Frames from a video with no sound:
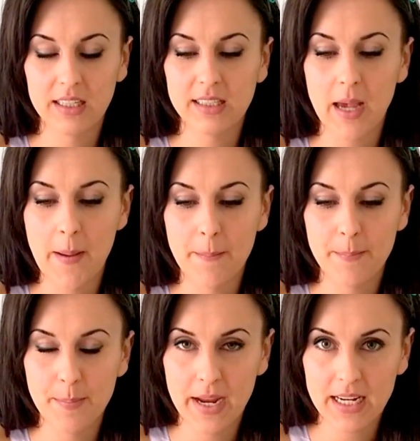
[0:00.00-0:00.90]
It's
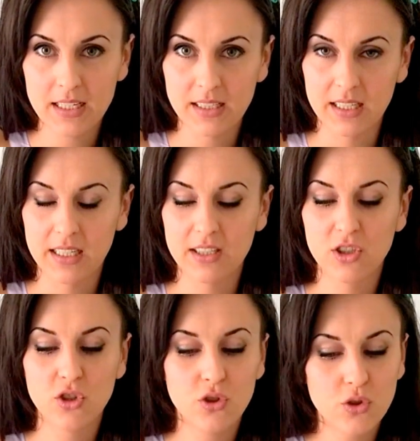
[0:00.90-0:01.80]
amazing. It's
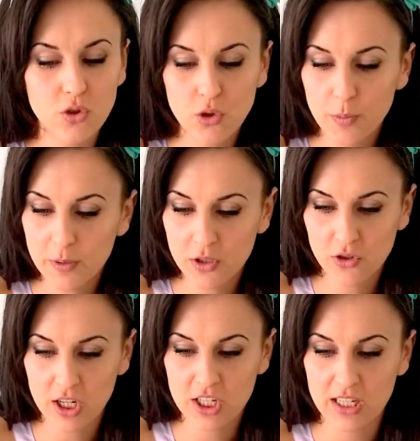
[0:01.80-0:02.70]
super
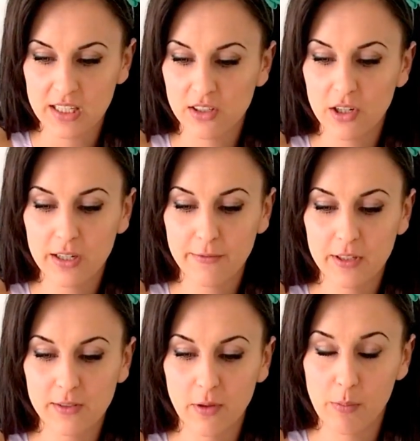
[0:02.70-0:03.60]
stretchy, so it
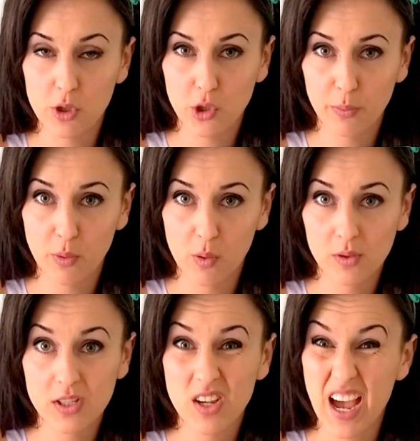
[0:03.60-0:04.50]
fits from
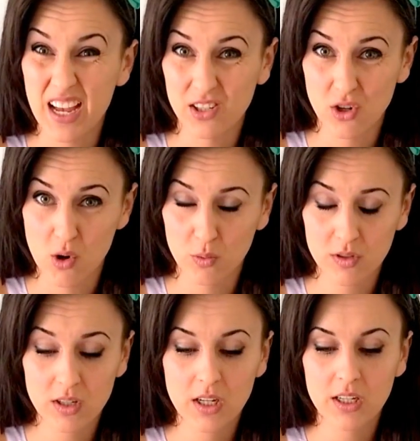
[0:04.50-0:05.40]
newborn to
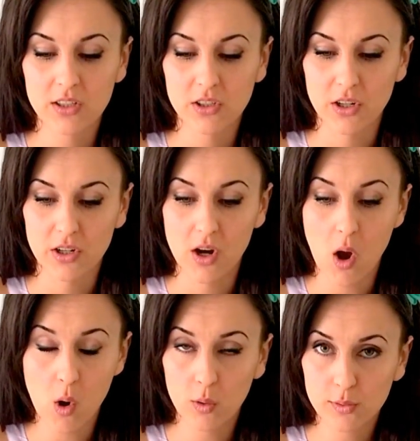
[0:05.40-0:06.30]
adult. So
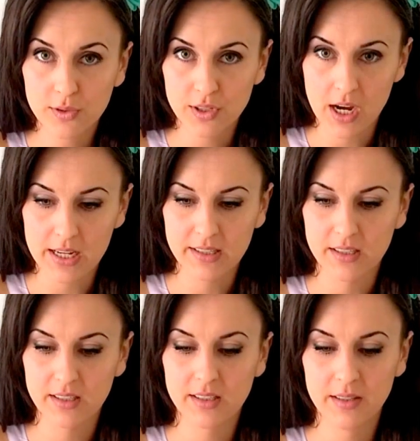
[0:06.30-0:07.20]
all
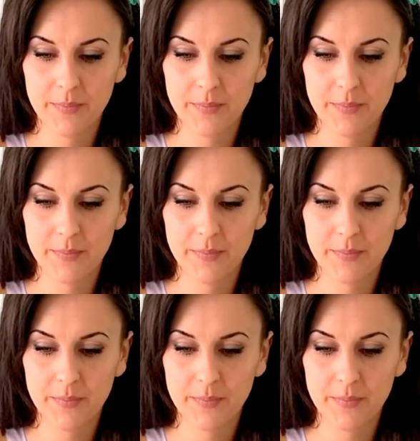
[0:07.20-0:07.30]
sizes.